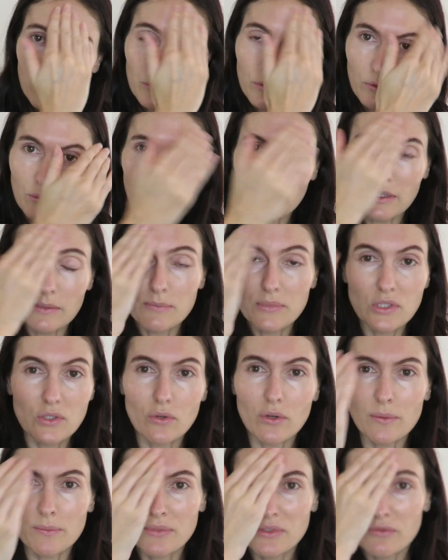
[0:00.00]
Oh, it
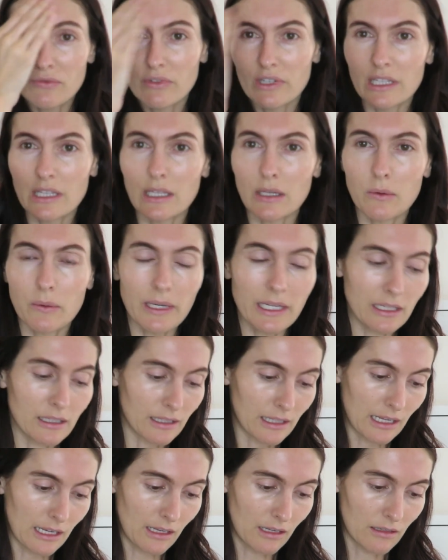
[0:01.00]
absorbs really
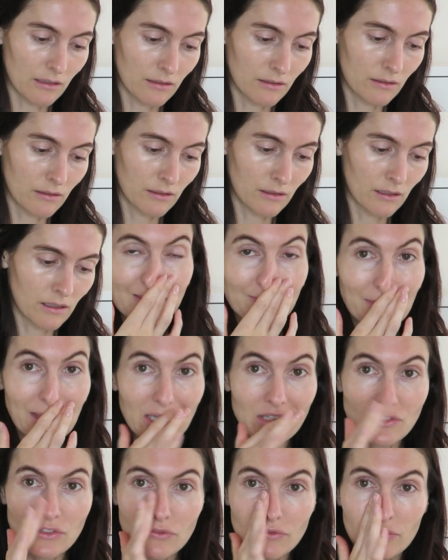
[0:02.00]
quickly. It
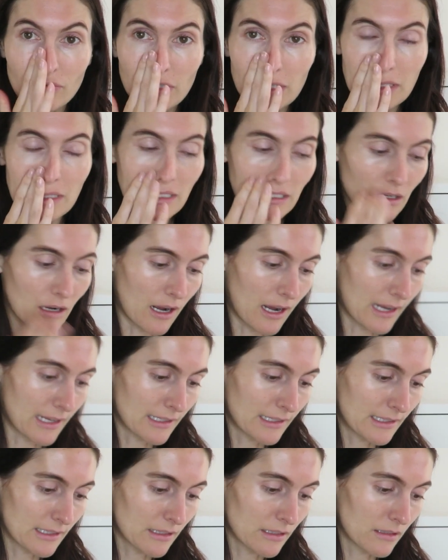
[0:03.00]
smells really
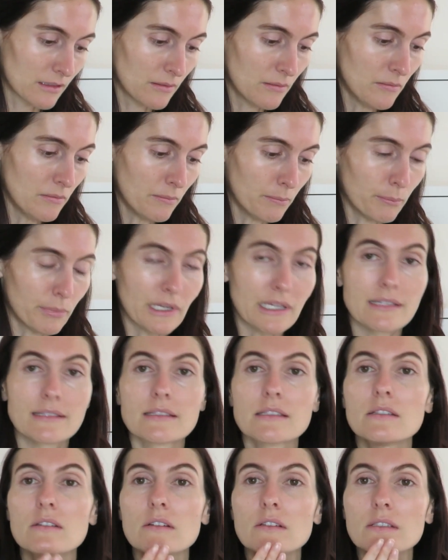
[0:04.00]
nice, but
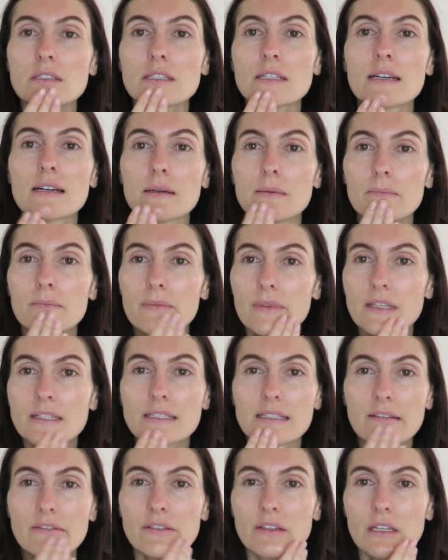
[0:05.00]
it's not,
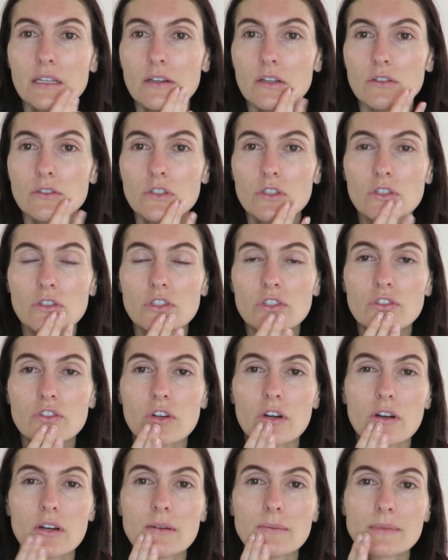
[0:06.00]
it's definitely not too
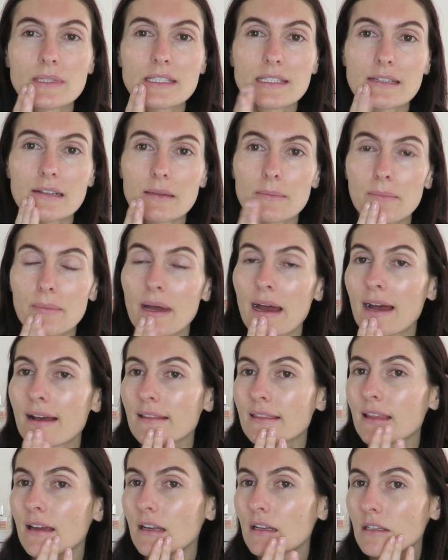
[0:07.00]
strong. I'm just going to
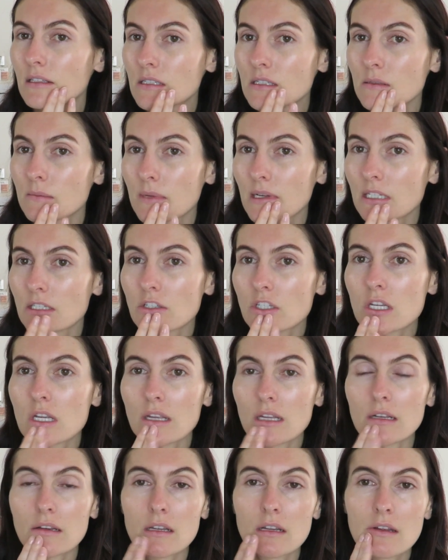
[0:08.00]
pat that into my
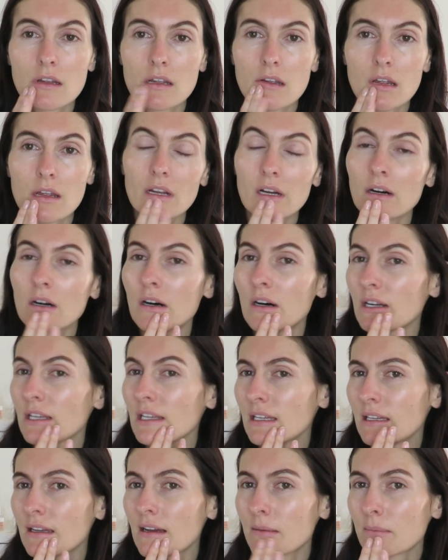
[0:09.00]
chin. Oh,
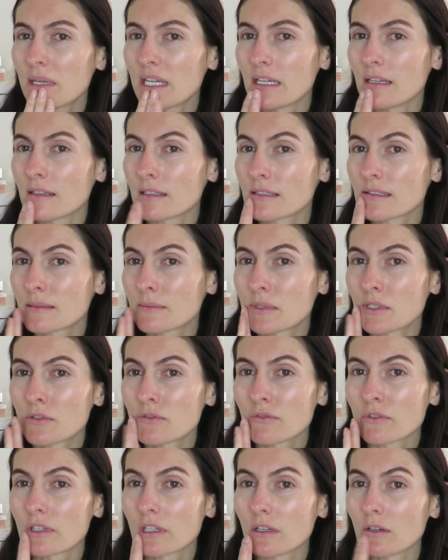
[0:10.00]
yummy. It
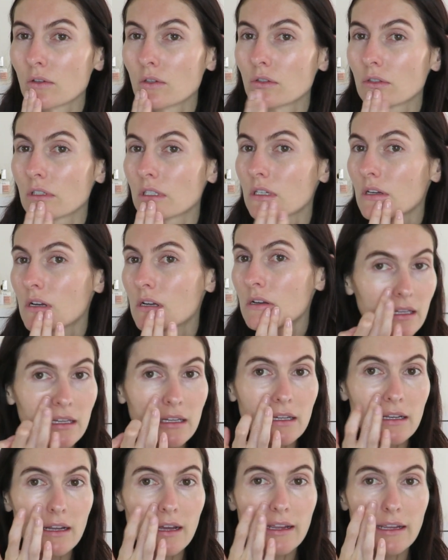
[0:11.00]
smells really good.
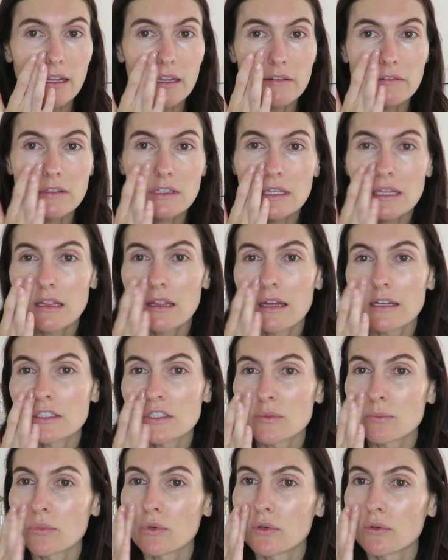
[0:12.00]
And I get really
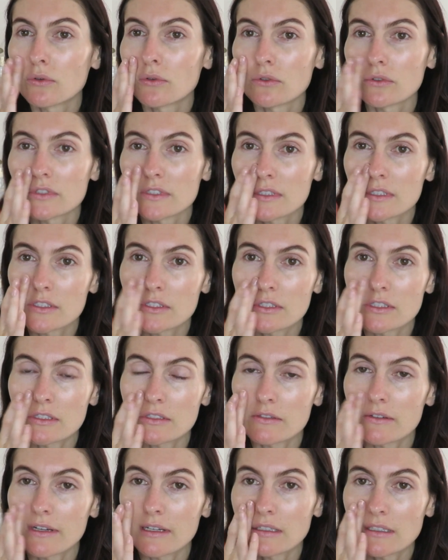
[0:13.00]
large pores
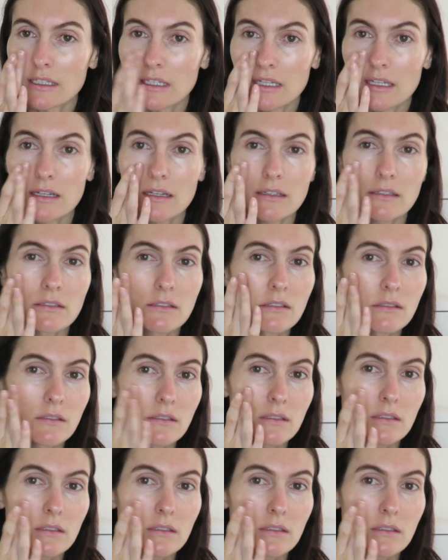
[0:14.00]
just around here.